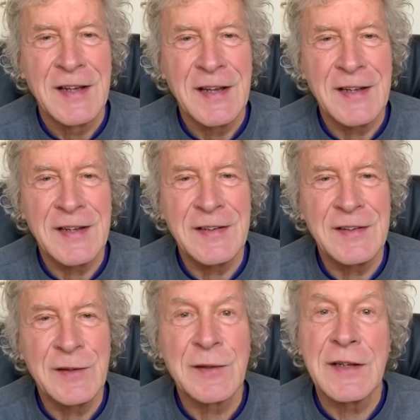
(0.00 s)
and
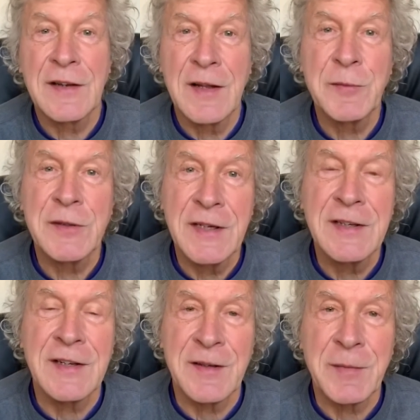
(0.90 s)
you'll get a lot more
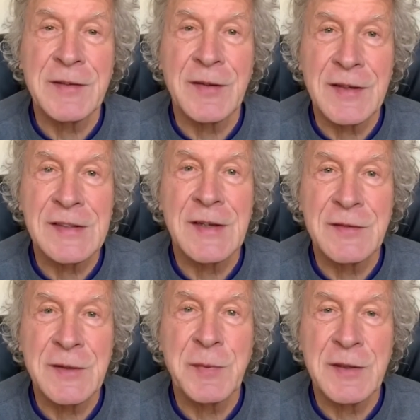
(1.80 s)
detail about the things I've
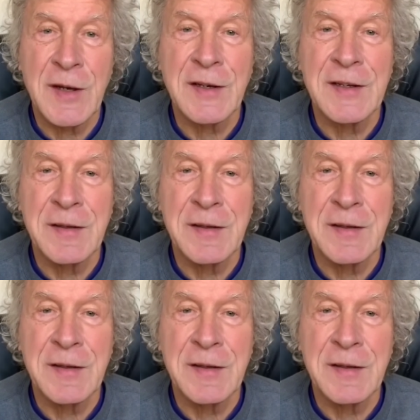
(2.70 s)
just been talking